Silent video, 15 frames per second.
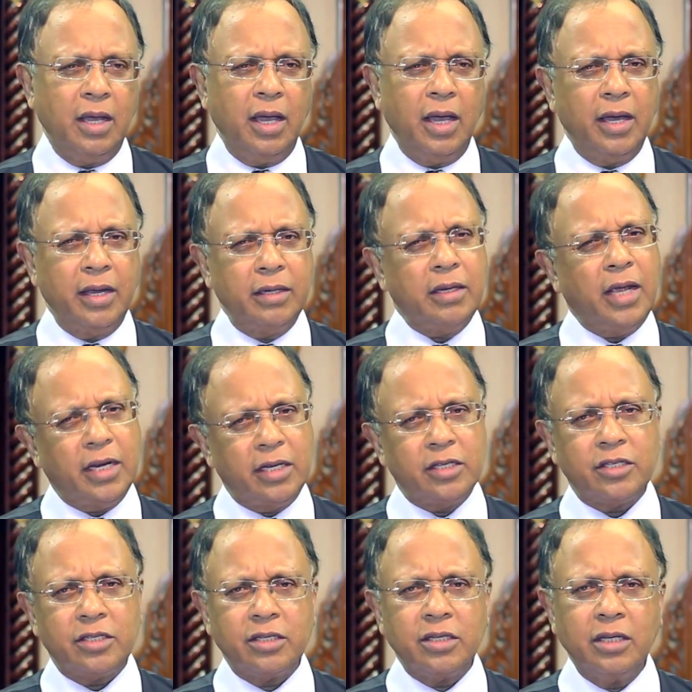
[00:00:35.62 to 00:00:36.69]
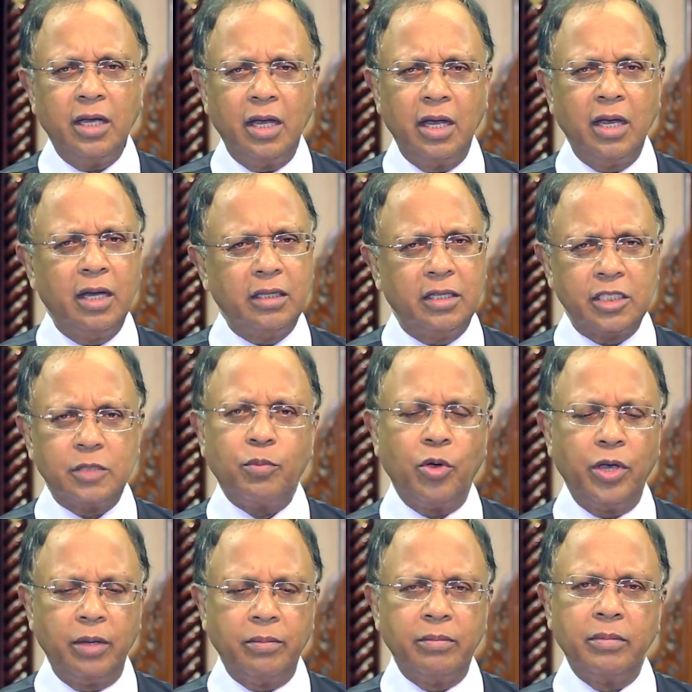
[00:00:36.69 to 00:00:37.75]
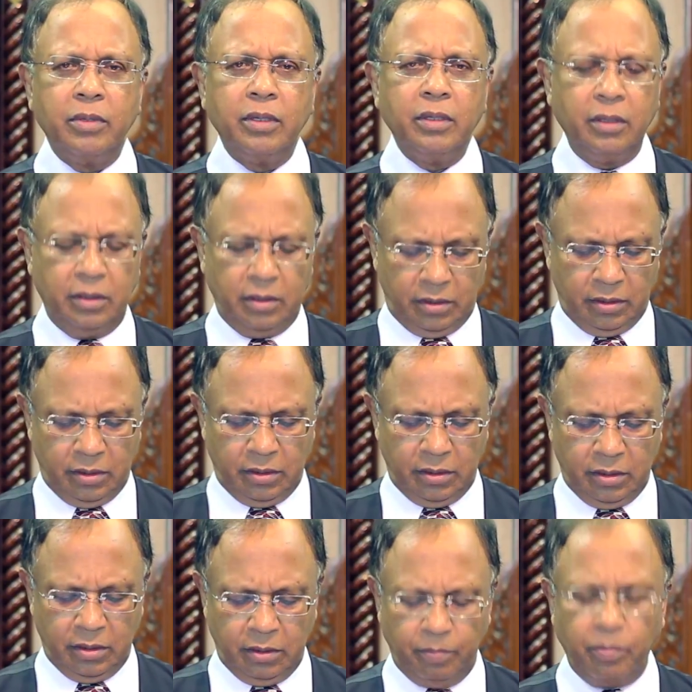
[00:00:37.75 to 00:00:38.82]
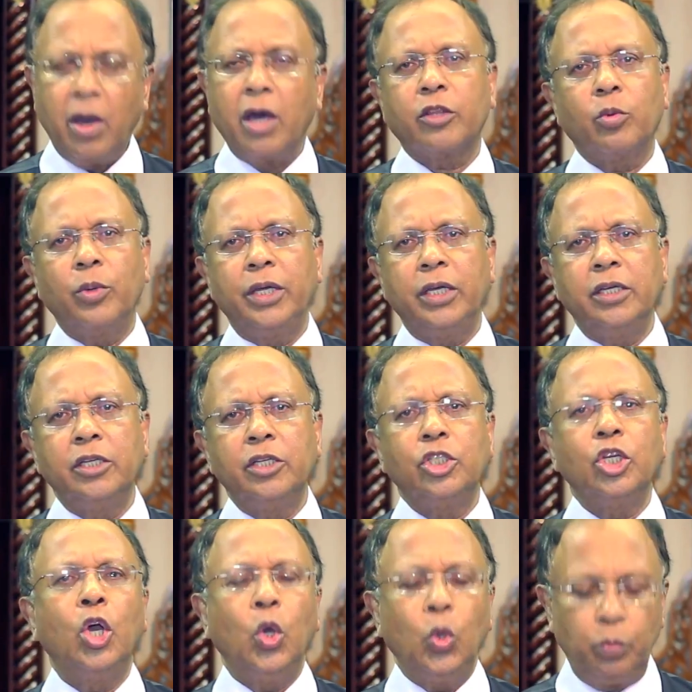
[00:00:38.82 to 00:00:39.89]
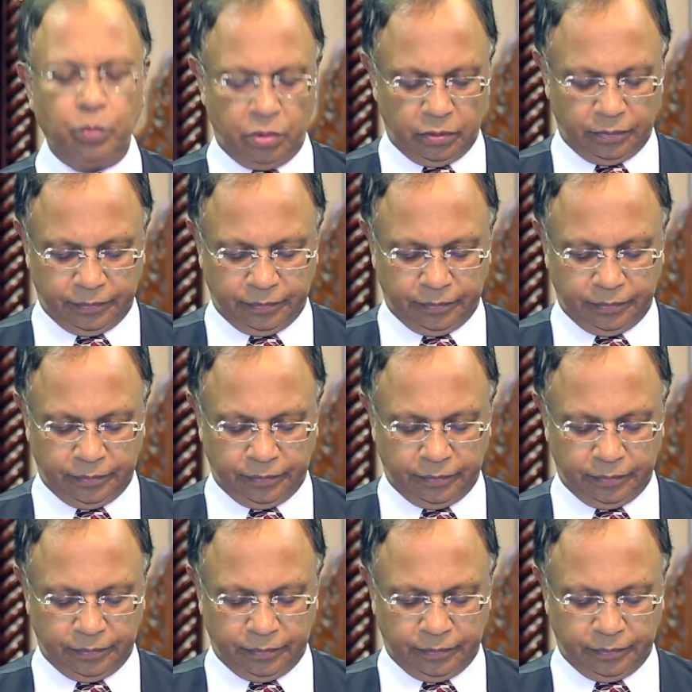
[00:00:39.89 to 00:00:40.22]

and hence this poem, Pathway to Hope.